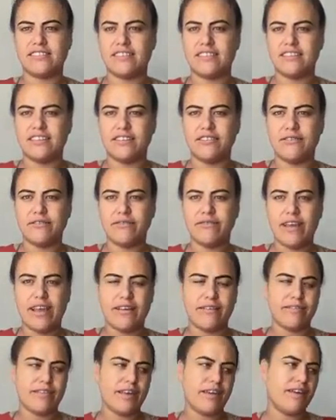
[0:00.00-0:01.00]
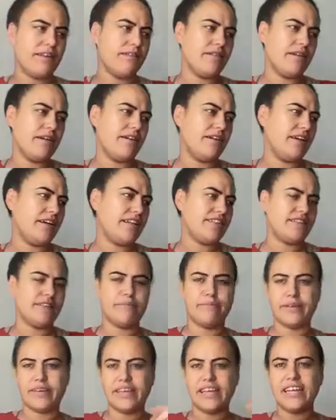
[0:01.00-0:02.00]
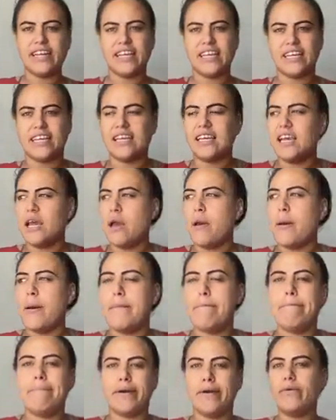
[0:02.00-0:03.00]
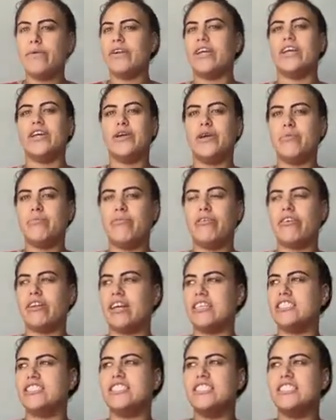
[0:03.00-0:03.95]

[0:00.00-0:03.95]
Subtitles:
you know, at the beginning, building her product.